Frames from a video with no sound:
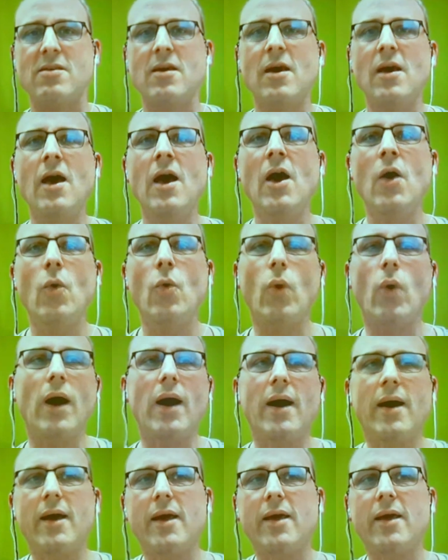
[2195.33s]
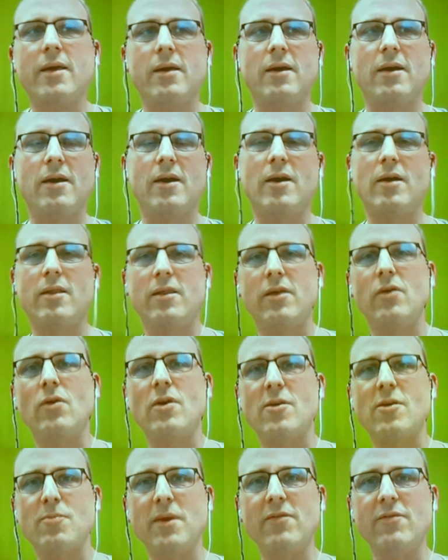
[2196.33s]
why uh, the
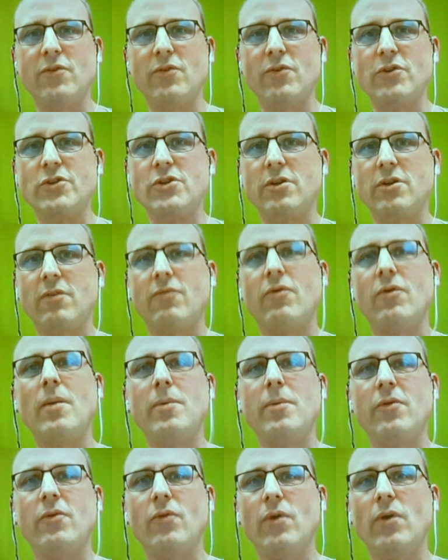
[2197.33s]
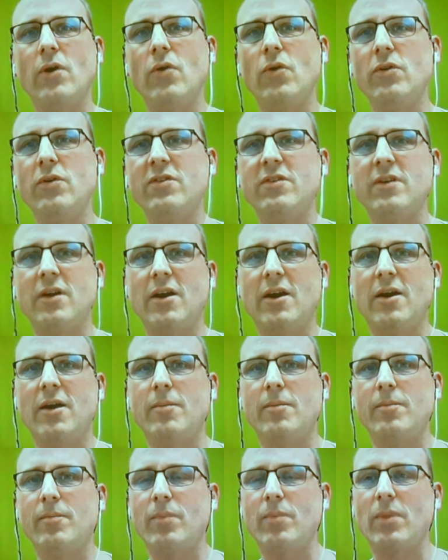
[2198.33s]
USB version of Rapid Road
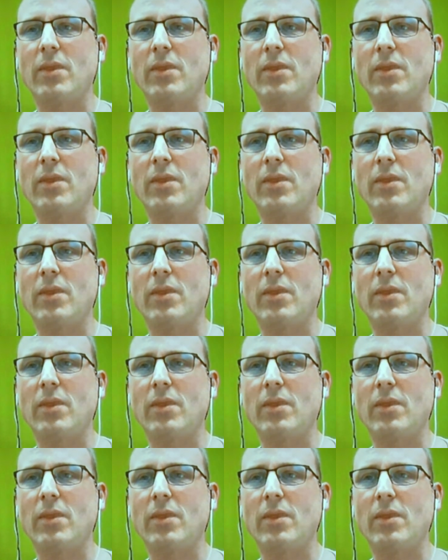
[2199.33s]
um,